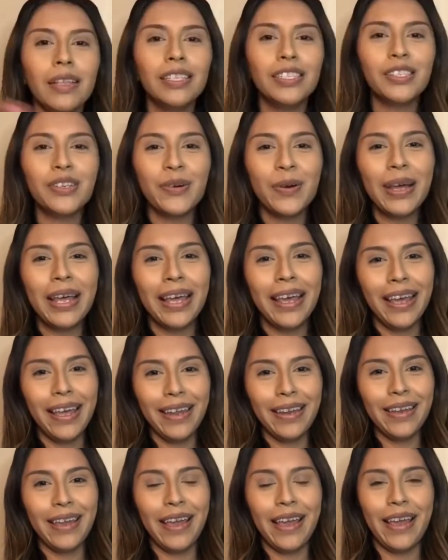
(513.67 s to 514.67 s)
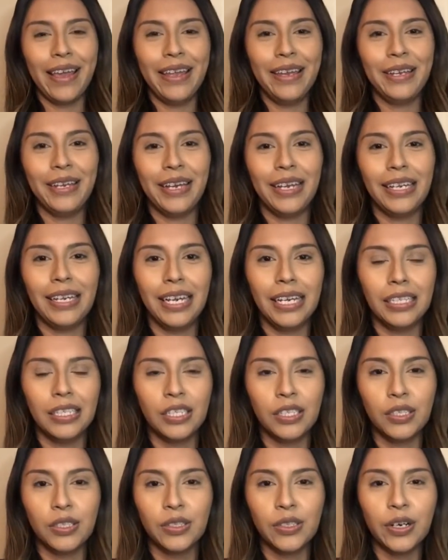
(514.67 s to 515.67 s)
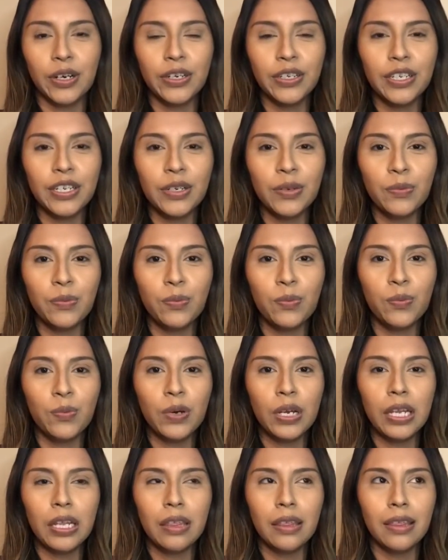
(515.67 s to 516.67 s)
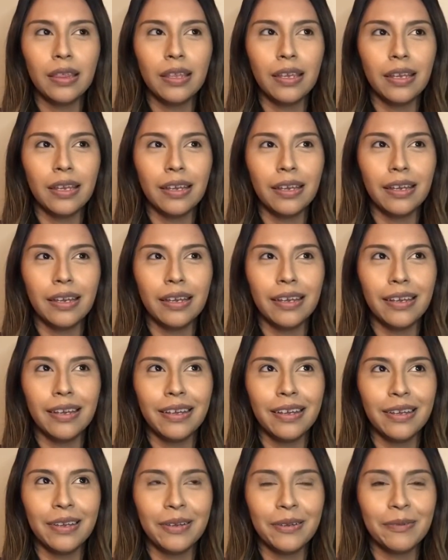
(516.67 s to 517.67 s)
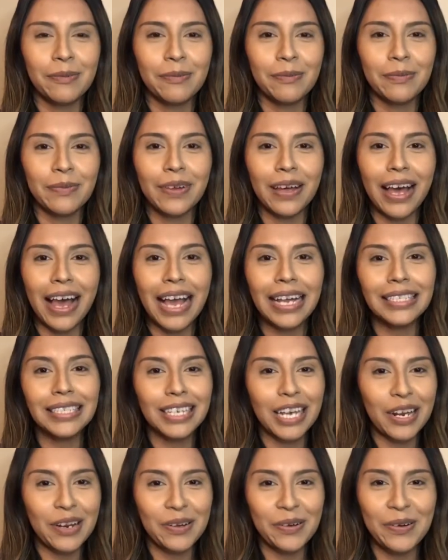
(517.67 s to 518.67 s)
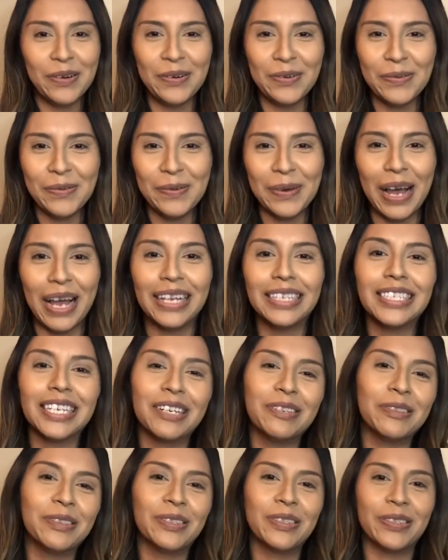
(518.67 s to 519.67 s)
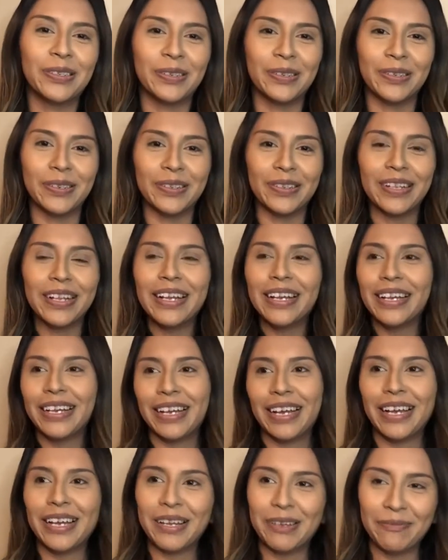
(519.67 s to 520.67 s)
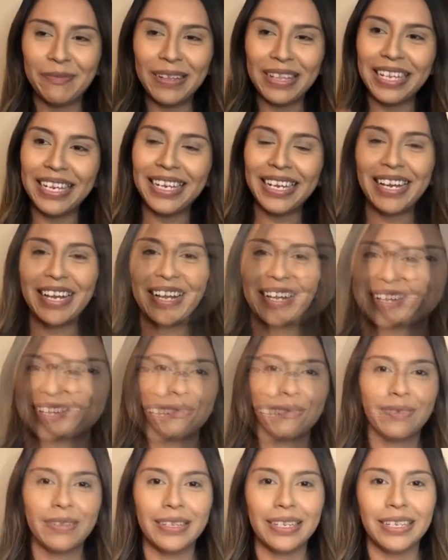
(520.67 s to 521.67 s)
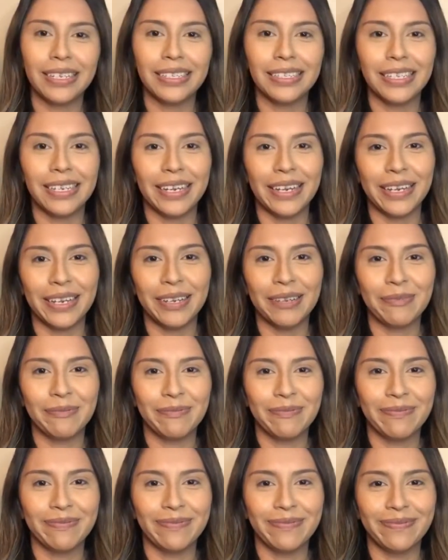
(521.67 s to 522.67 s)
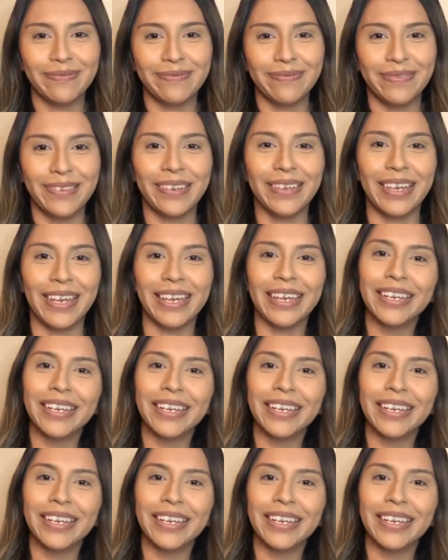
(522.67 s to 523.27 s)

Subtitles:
go ahead and get started with the eyeshadow tutorial. Venenica, say hi. Okay.